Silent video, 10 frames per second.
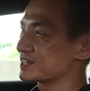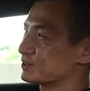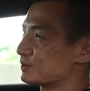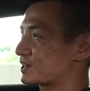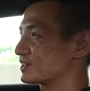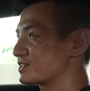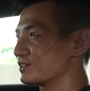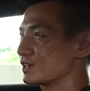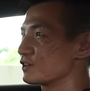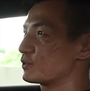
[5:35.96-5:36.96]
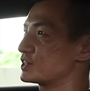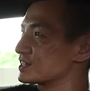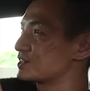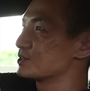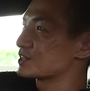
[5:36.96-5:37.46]
thing to do, because you know, if we
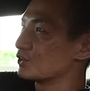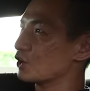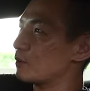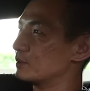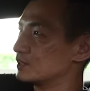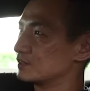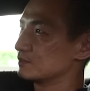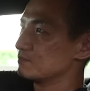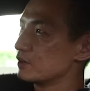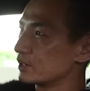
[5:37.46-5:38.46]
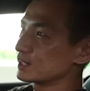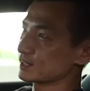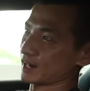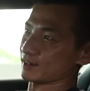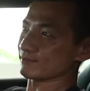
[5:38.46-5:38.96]
just use the normal mirror,
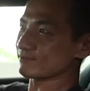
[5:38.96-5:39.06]
like